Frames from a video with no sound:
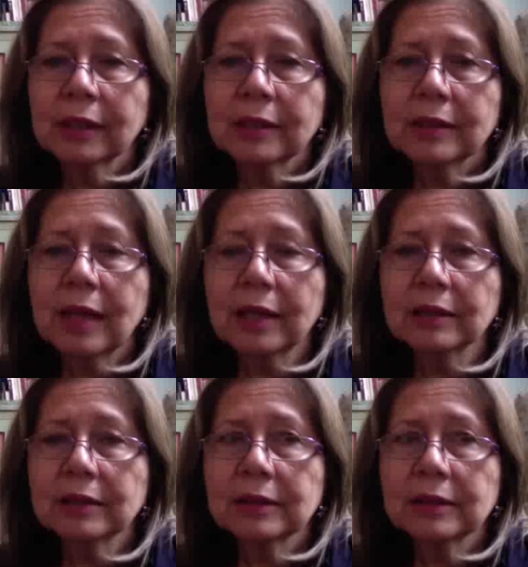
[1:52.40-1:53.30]

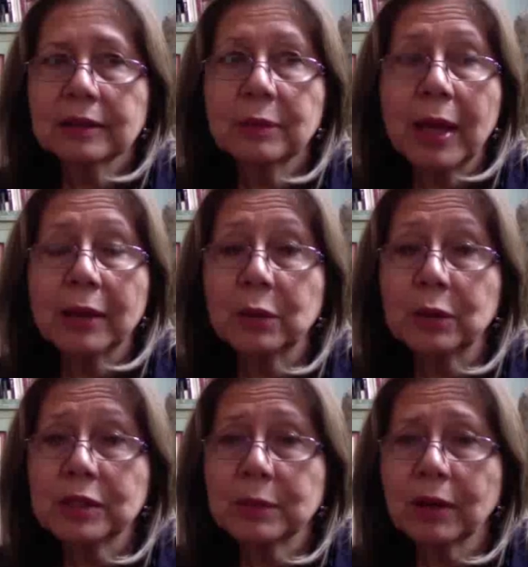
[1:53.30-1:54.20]
titled The
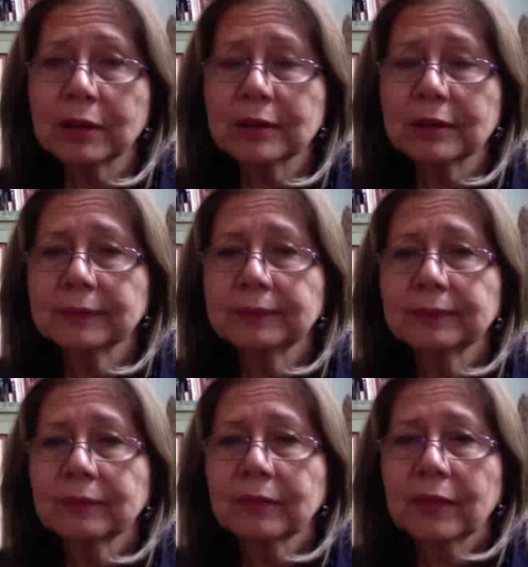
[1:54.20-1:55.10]
Pandora's Box.
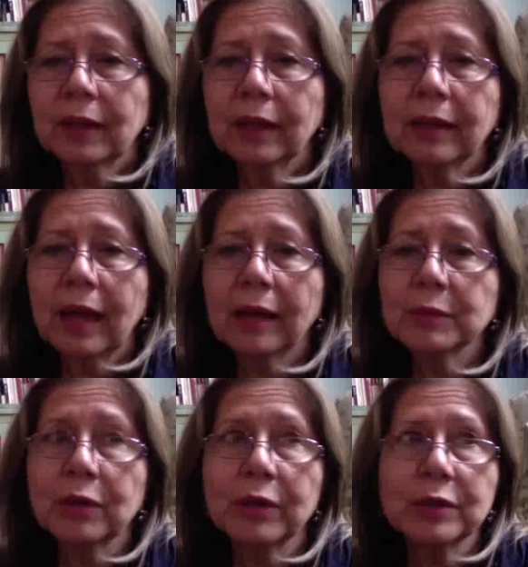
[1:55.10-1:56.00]
And I'm
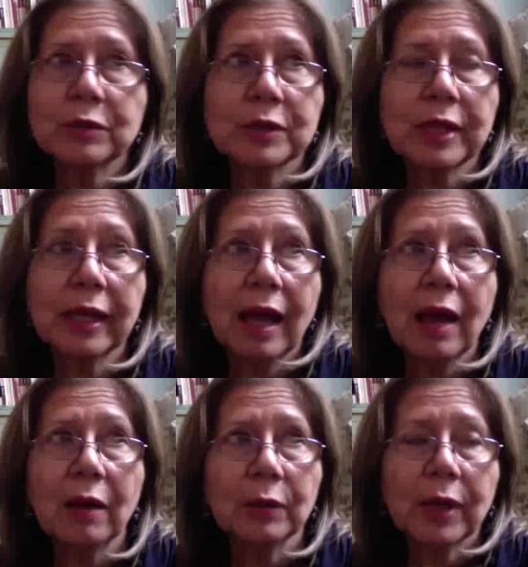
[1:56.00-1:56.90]
sorry to say
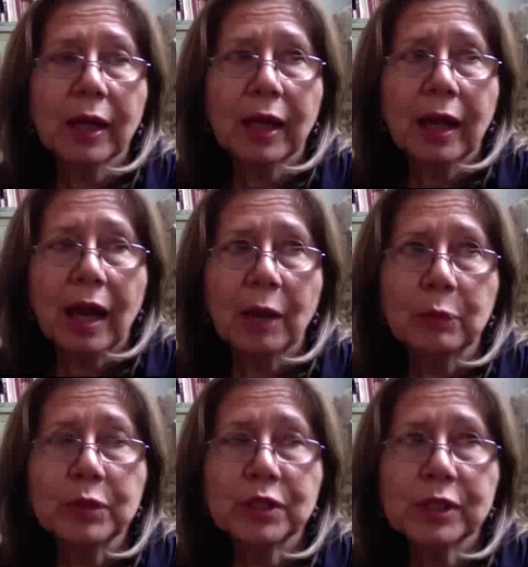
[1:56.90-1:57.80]
how, how
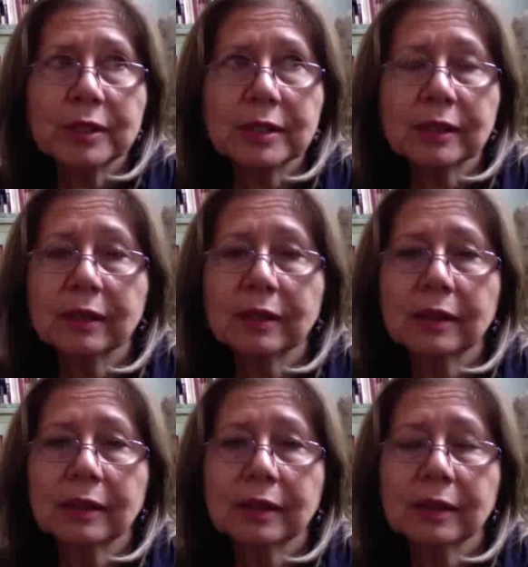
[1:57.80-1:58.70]
prescient it,
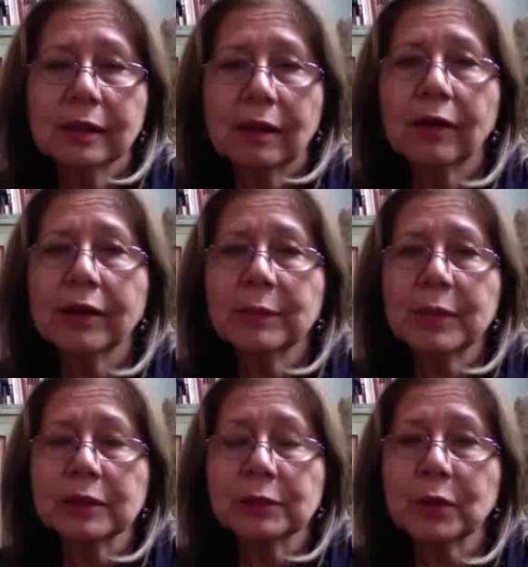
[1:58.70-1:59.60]
our
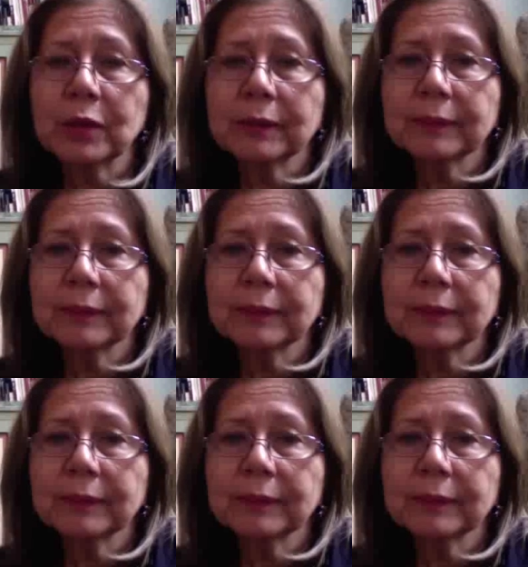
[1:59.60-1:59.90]
emails were.